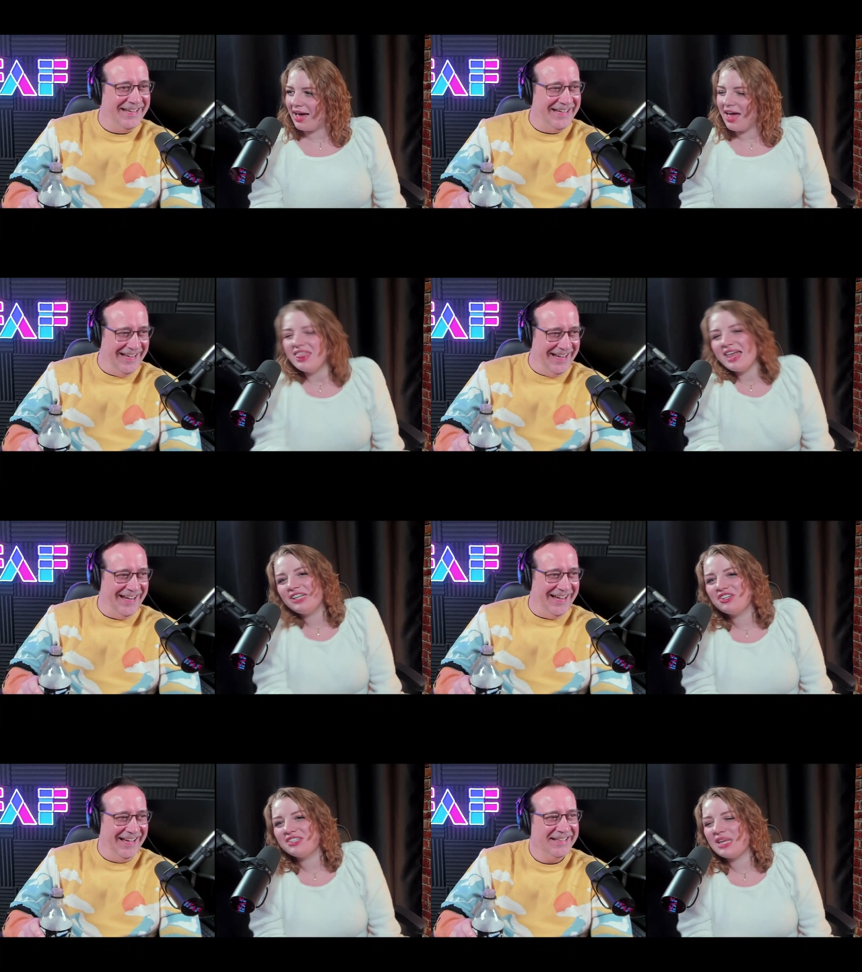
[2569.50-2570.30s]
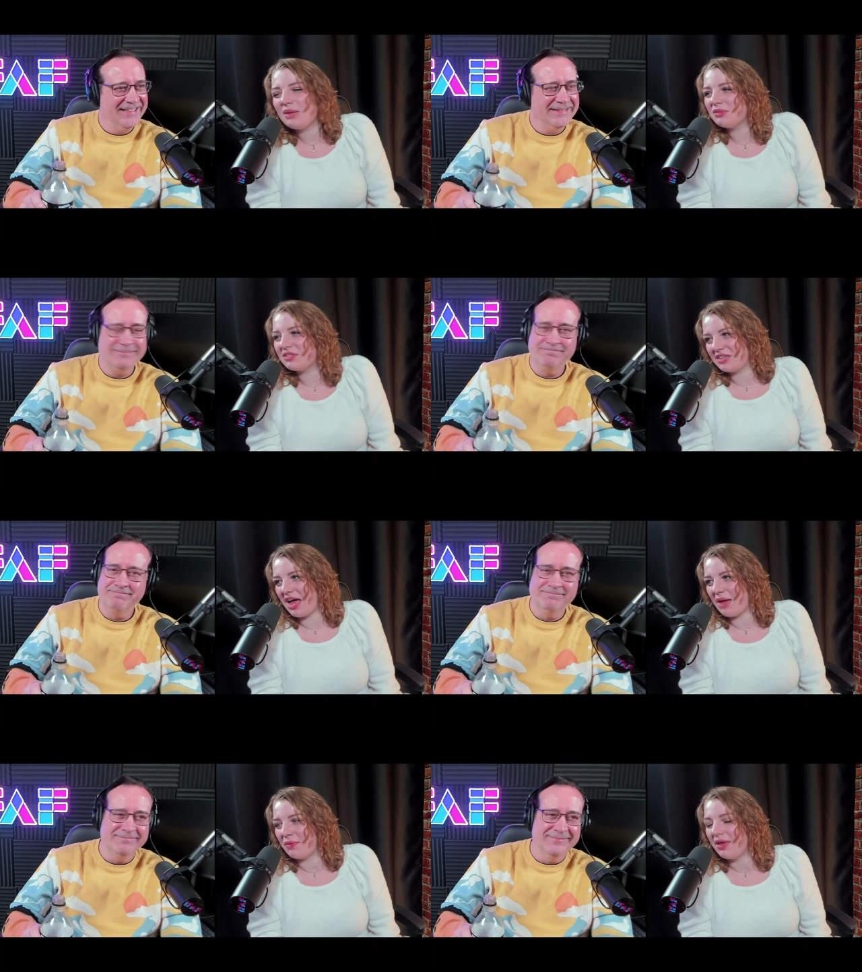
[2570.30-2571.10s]
Speaker 1: yeah, that just seems dumb.
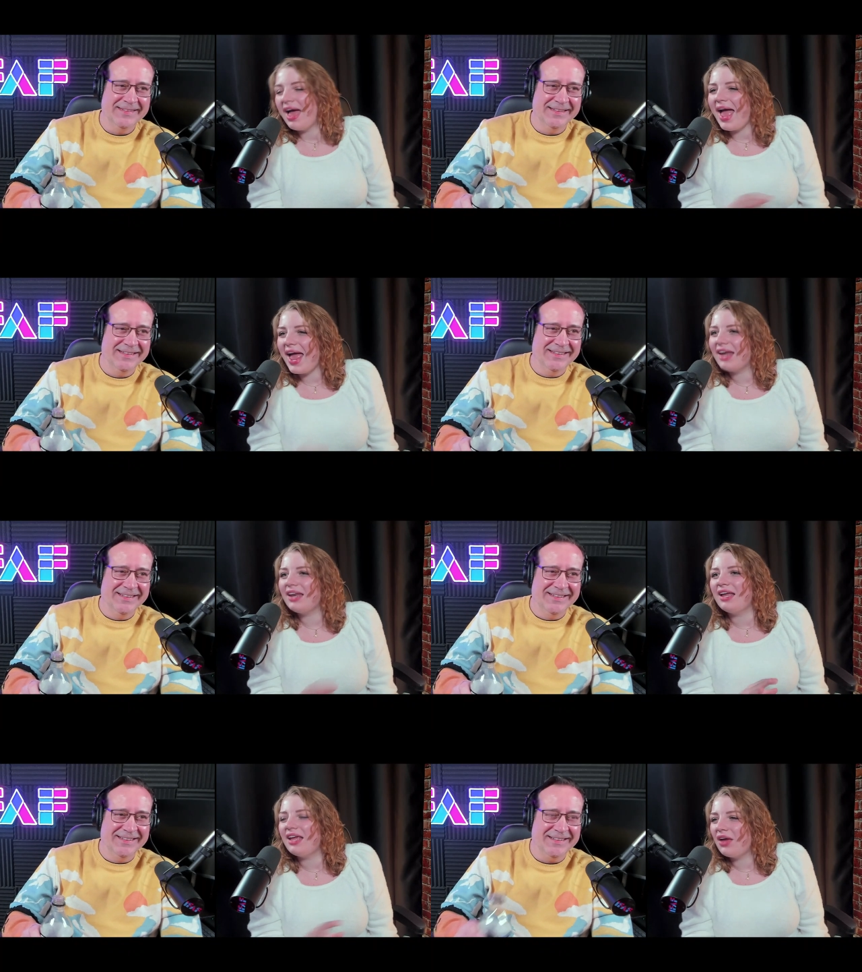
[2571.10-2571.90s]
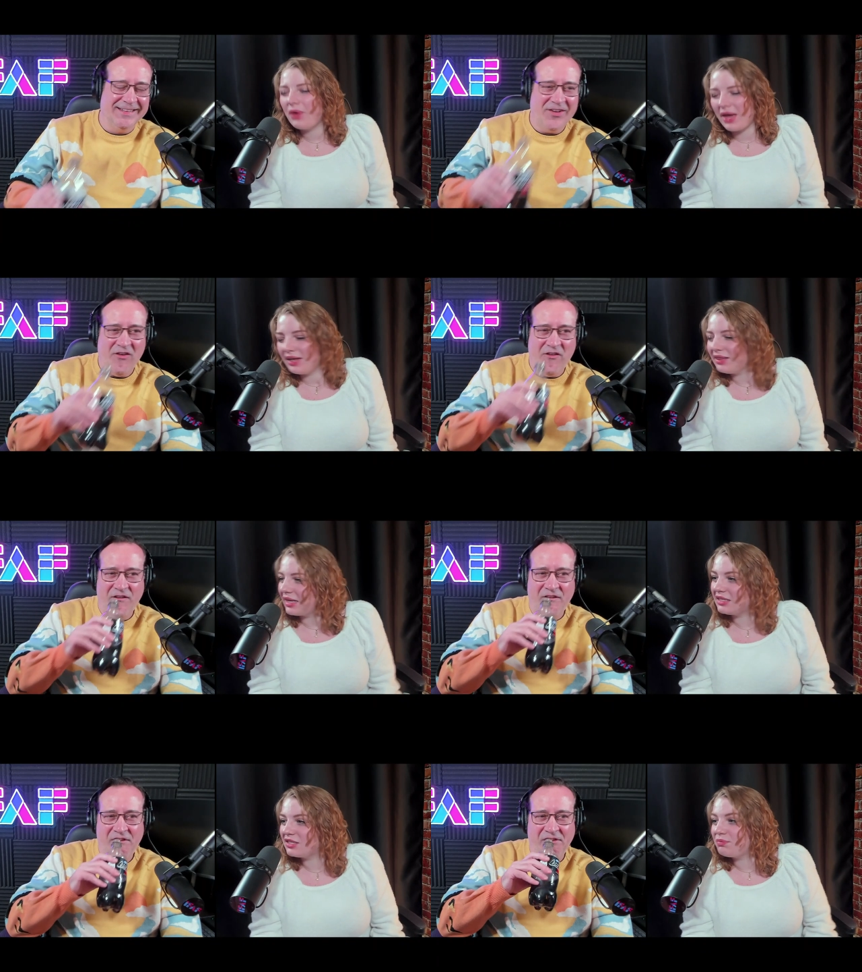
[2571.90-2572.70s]
And okay, let's
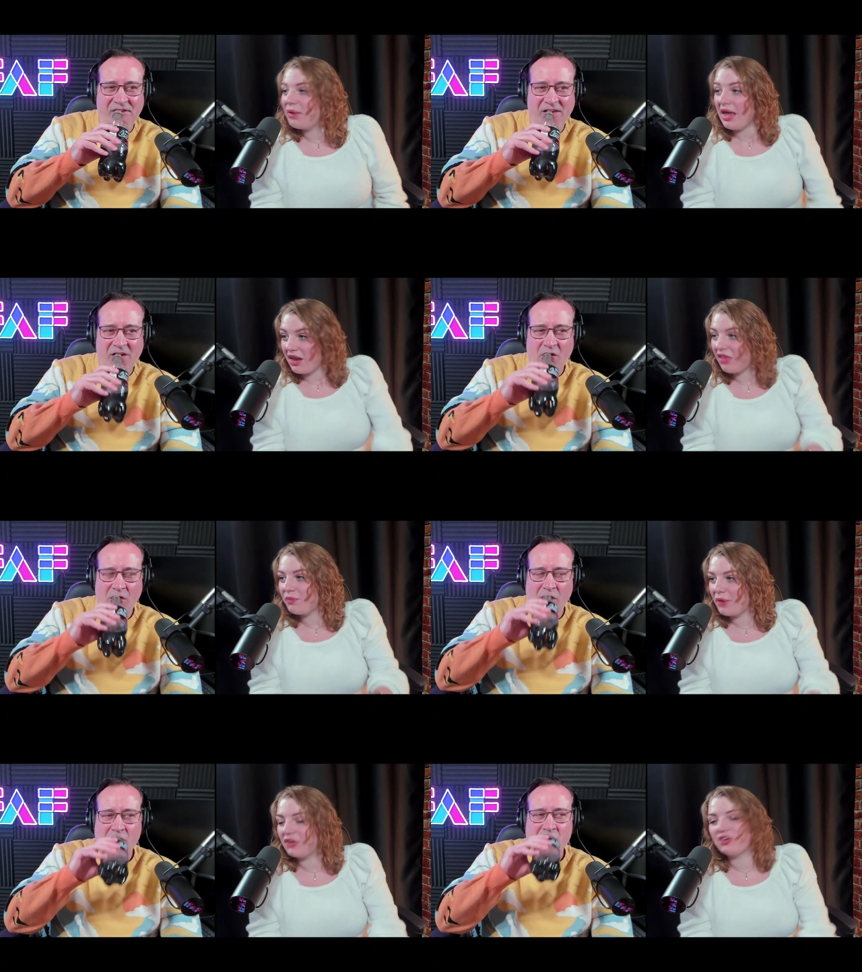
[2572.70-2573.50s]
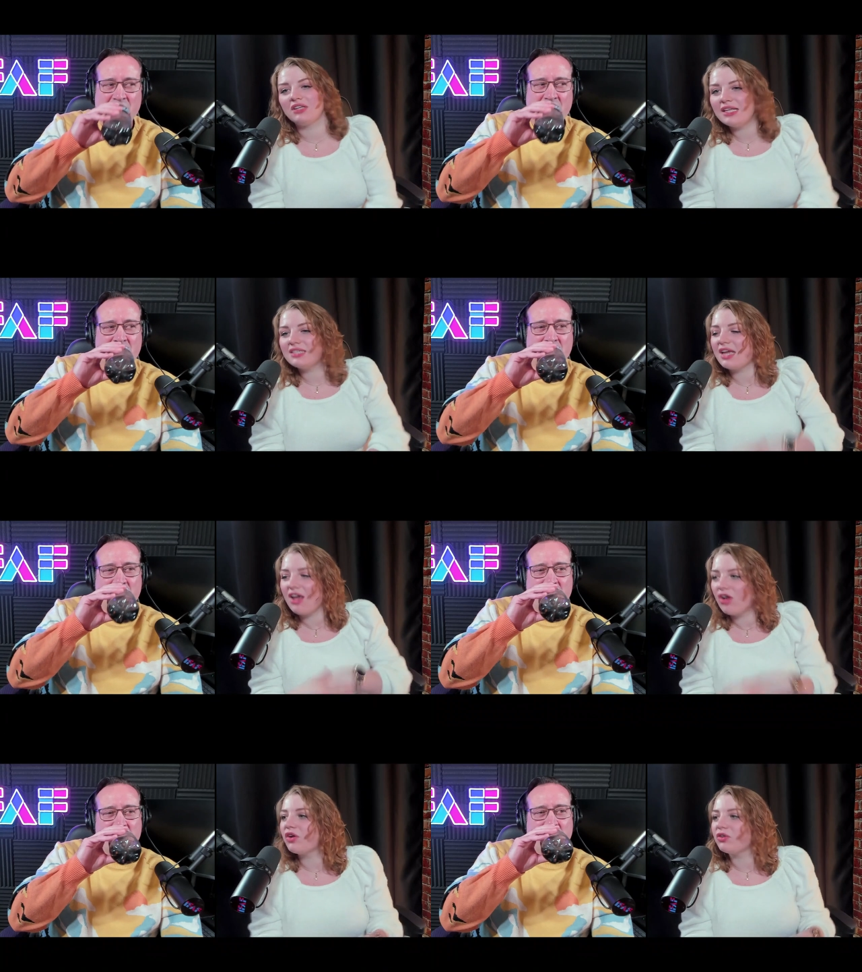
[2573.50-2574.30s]
hmm. paint another picture. Let's say all
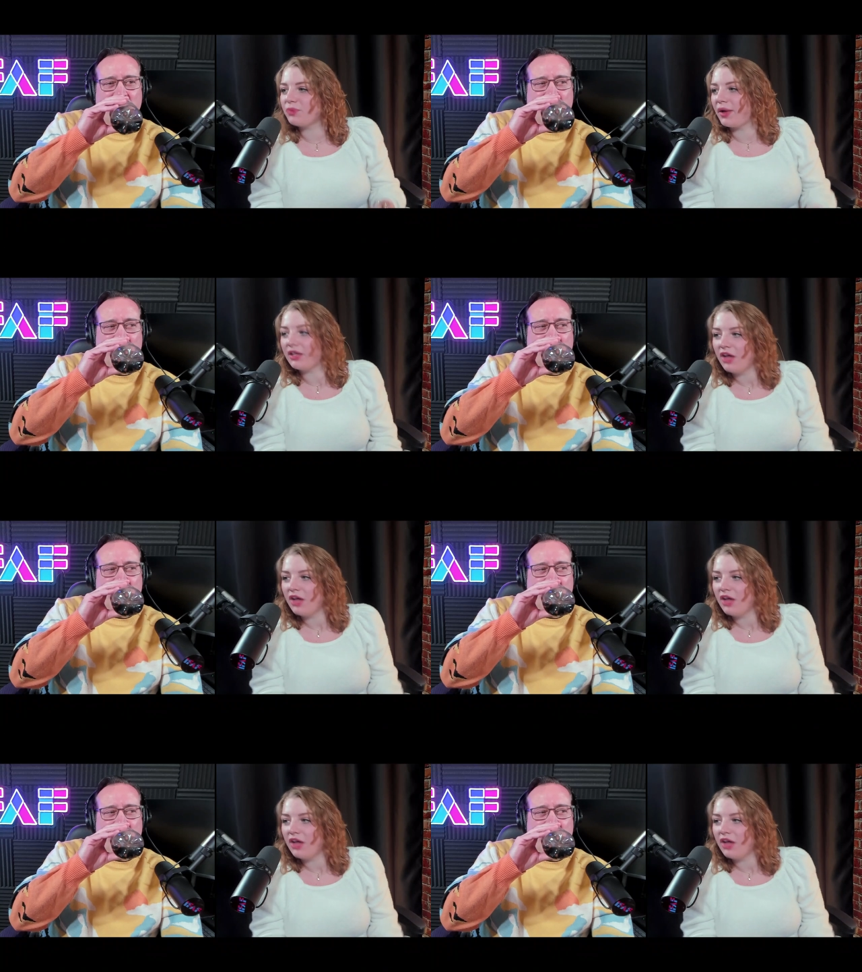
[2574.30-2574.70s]
goes well.